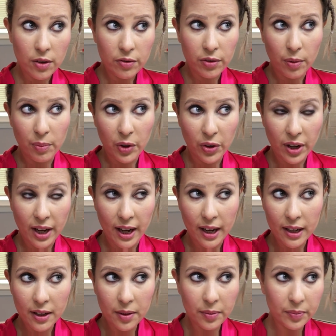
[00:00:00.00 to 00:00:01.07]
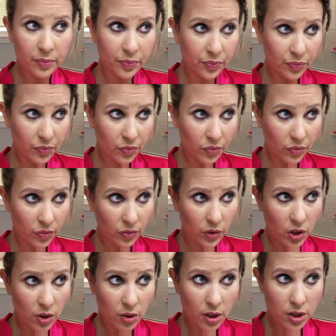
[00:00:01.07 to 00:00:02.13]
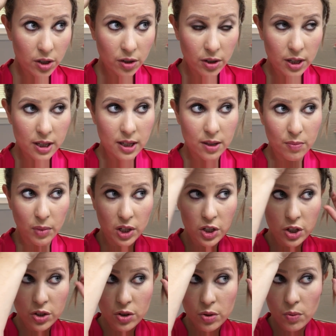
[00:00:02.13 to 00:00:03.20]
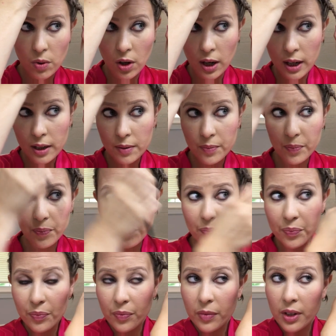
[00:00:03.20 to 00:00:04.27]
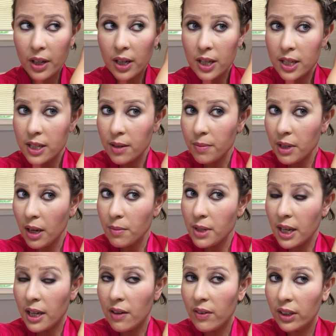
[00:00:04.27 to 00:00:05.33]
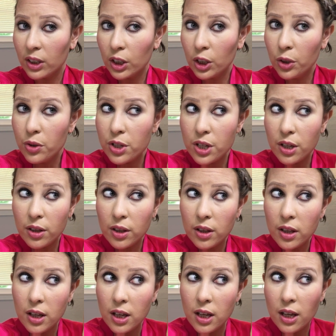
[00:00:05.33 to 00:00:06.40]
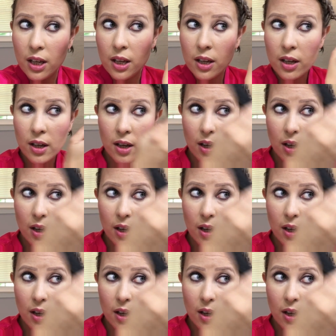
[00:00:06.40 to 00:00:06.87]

from your head. You can do this as much as you want. Sometimes I even loosen the